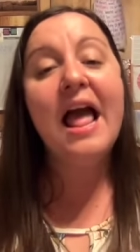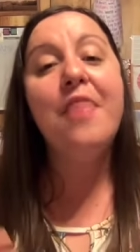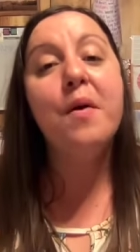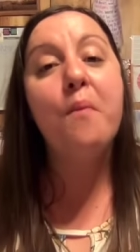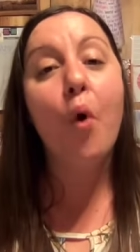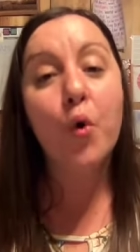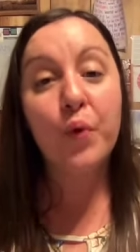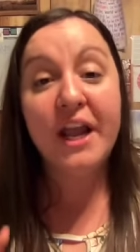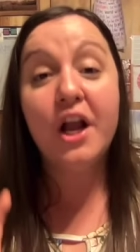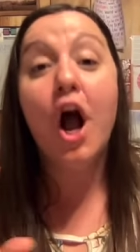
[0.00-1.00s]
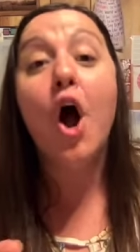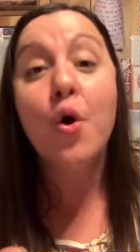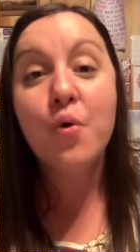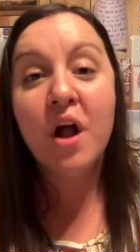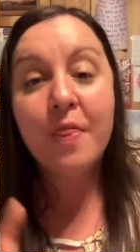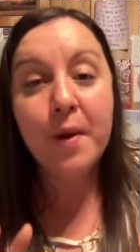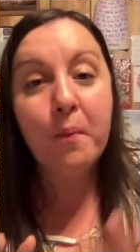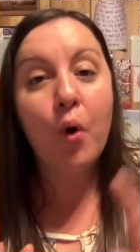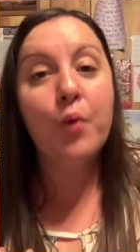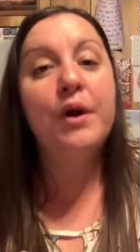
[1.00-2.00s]
And the more we go, the
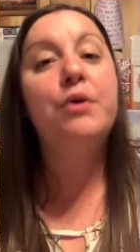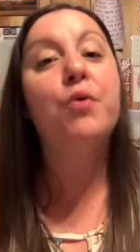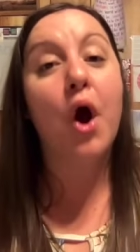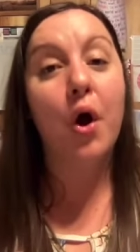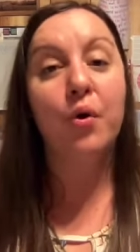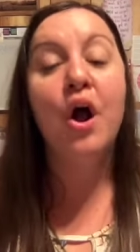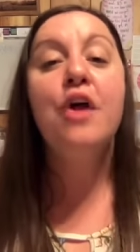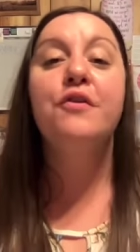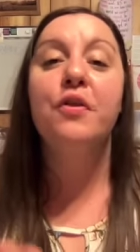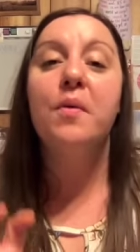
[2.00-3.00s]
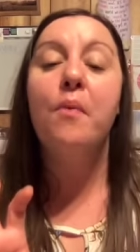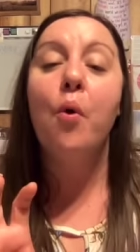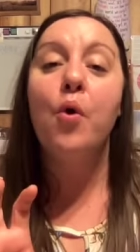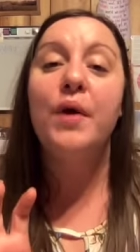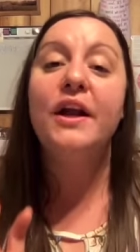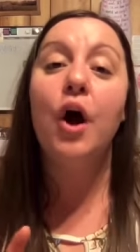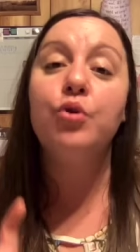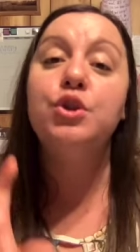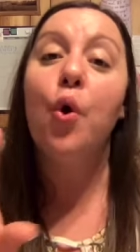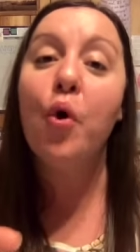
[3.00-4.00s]
more we grow. So the more we go
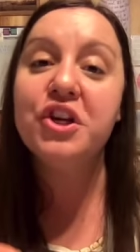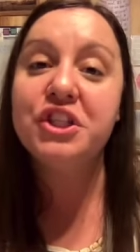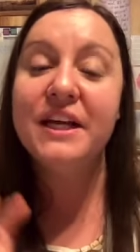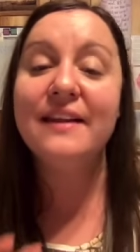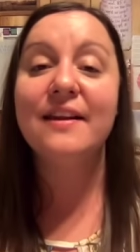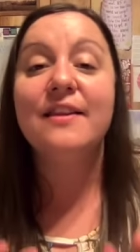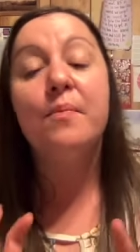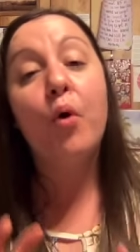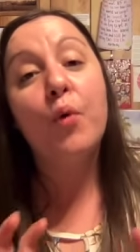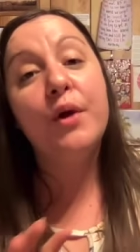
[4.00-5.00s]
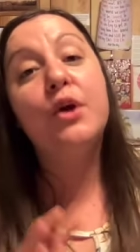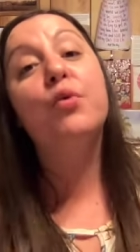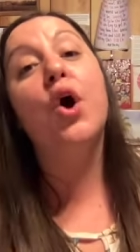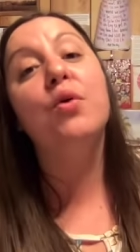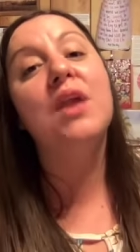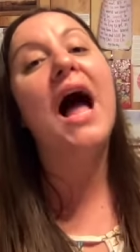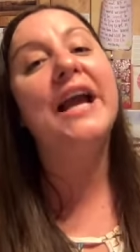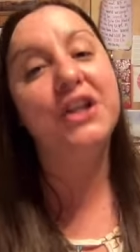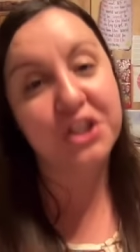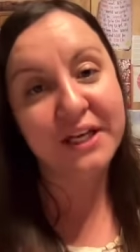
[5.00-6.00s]
towards Jesus, the more we grow
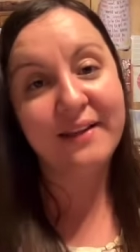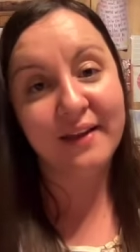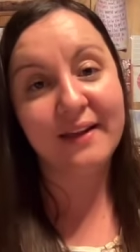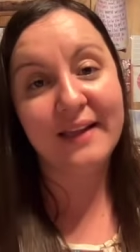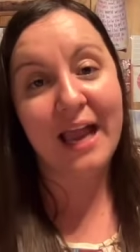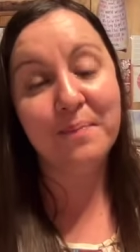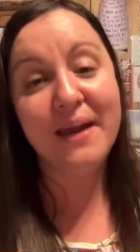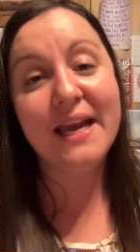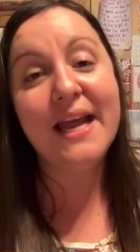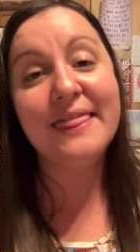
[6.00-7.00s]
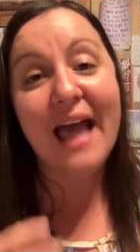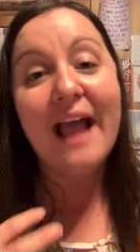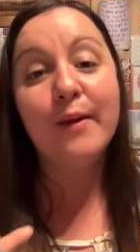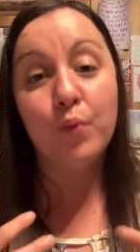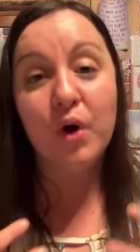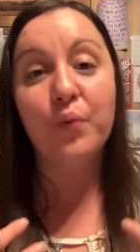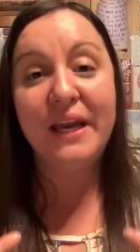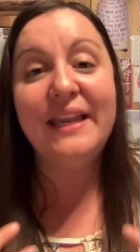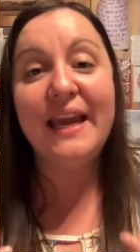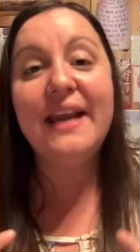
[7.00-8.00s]
like Jesus. Amen. And that's what
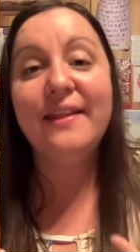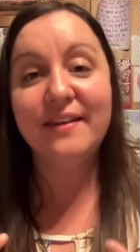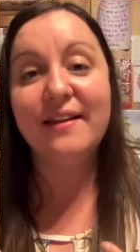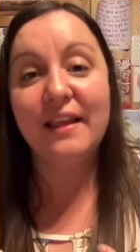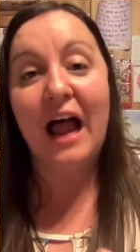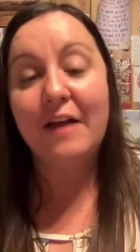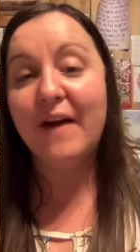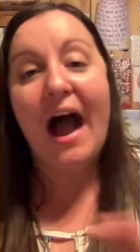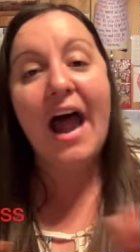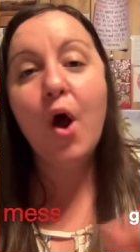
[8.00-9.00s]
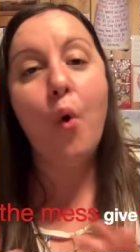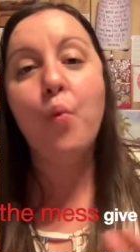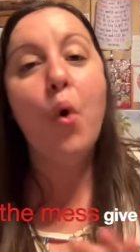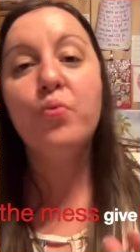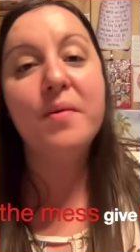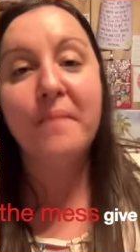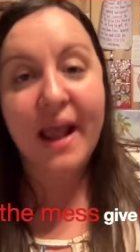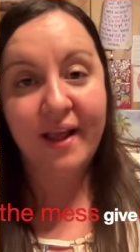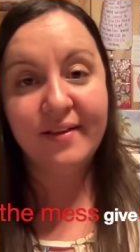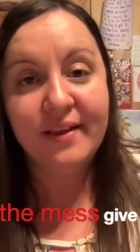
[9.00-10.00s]
we need in this life. I don't want the
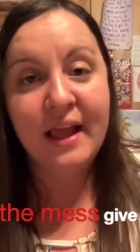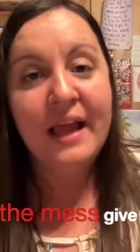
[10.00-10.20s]
mess.